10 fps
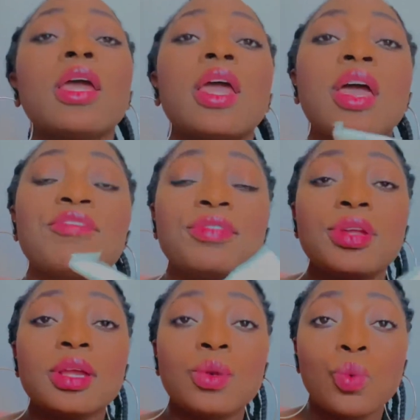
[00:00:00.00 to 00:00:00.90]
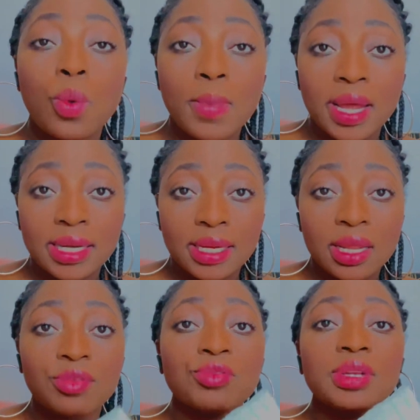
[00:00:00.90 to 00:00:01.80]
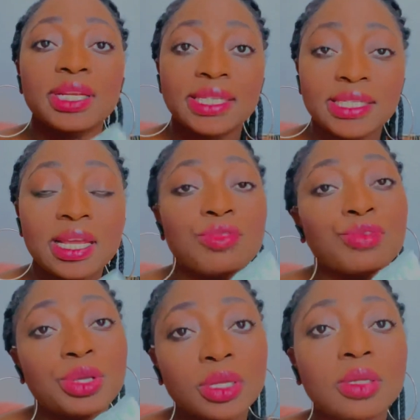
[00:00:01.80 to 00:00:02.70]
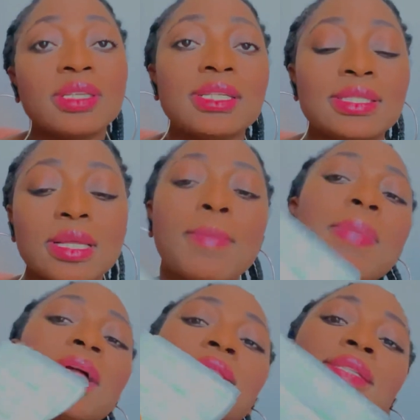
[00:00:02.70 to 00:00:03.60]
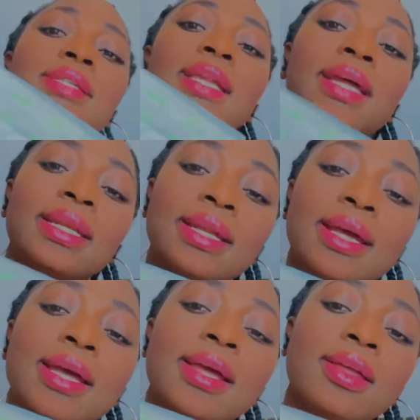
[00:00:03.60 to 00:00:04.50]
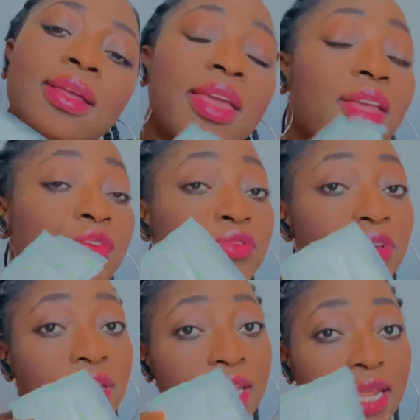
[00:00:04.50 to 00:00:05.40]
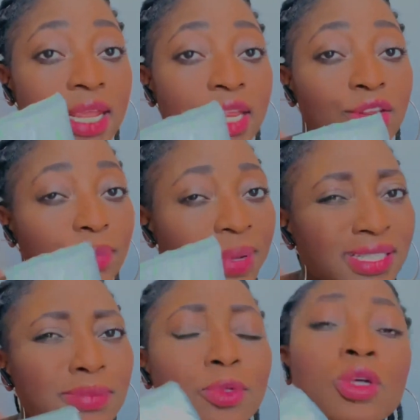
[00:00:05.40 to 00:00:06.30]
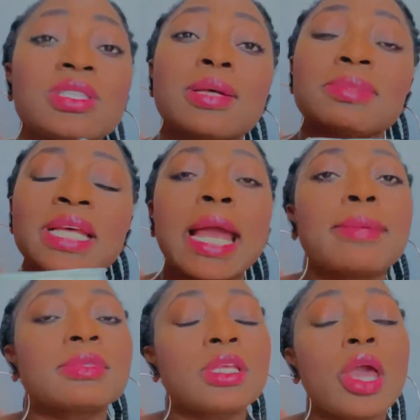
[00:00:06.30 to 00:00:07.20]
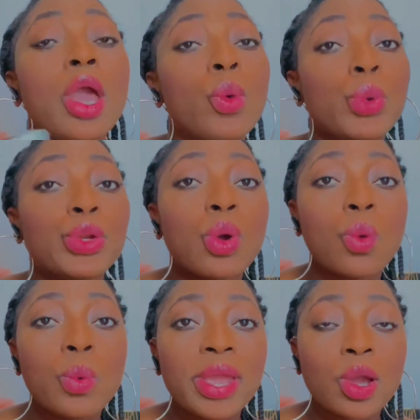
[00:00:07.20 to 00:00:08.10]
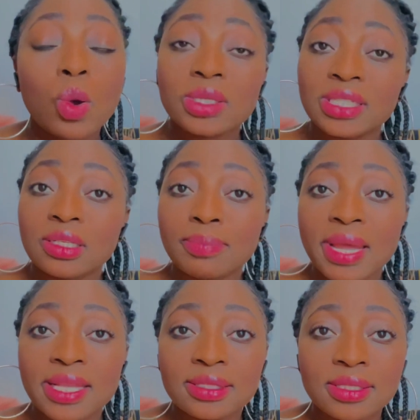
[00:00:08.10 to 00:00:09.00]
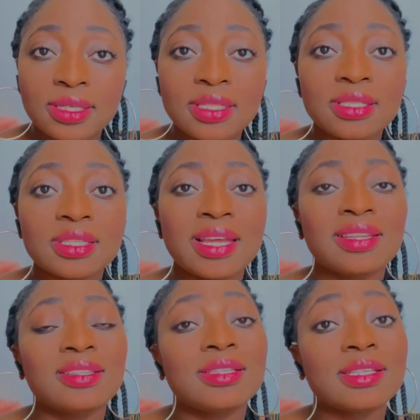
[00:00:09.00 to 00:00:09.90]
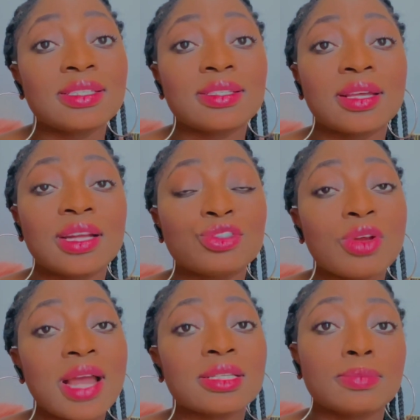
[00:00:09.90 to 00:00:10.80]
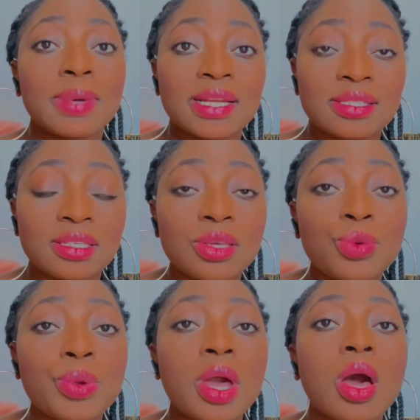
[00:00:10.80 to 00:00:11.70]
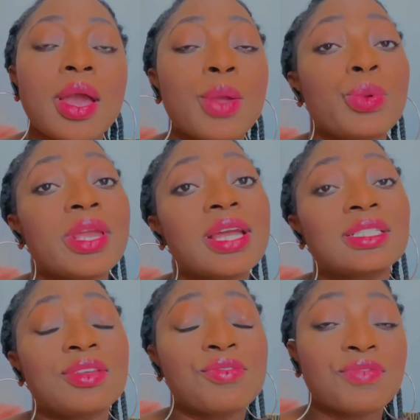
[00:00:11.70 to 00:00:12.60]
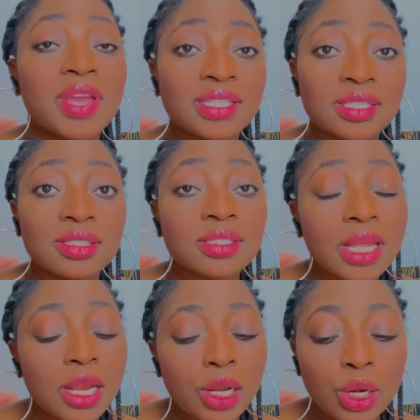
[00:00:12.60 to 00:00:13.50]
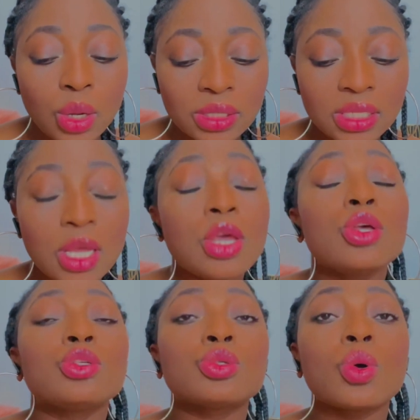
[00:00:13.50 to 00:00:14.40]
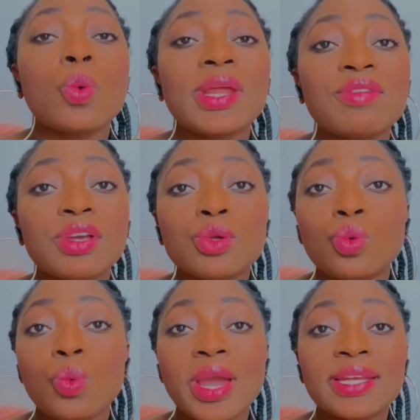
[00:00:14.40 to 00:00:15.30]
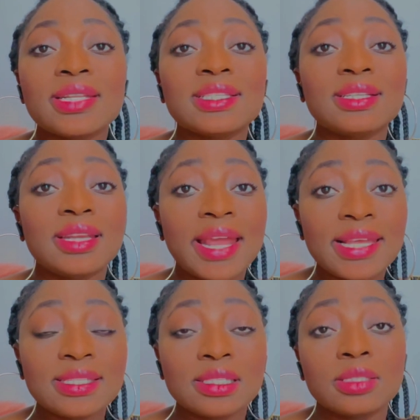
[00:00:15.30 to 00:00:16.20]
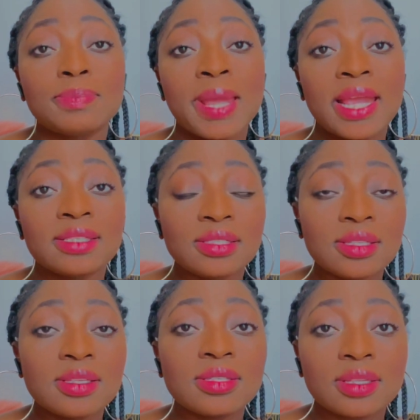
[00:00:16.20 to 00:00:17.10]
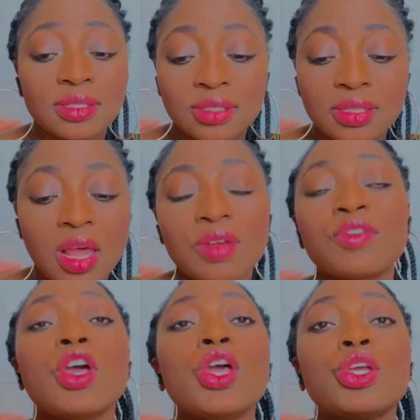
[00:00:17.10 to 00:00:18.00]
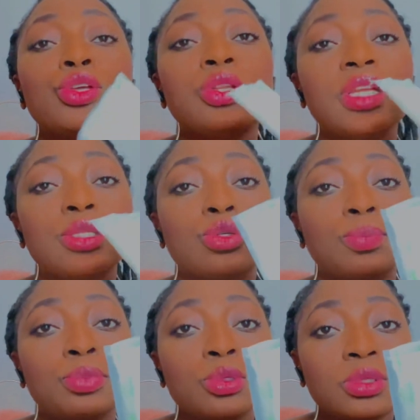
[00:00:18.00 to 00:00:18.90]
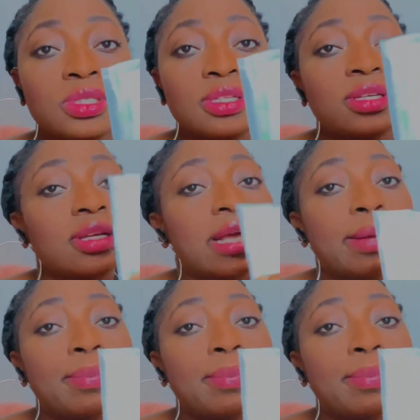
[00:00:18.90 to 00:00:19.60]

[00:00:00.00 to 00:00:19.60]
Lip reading: Every woman, every lady, every girl needs a panty liner every day in your panties, because sometimes we don't wear cotton panties and this attracts bacteria and we get infections a lot. So whenever you wear this lace panties and stuff, you need to put a